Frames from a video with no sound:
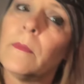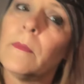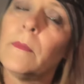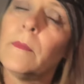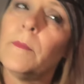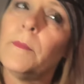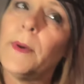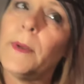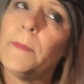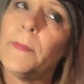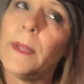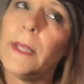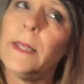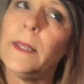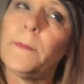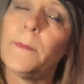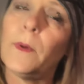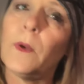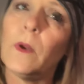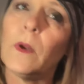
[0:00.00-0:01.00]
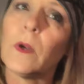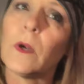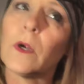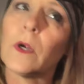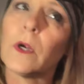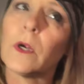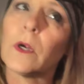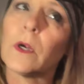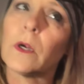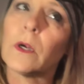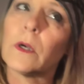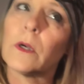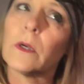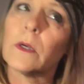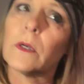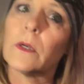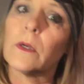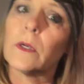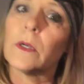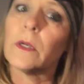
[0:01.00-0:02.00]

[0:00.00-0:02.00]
but people are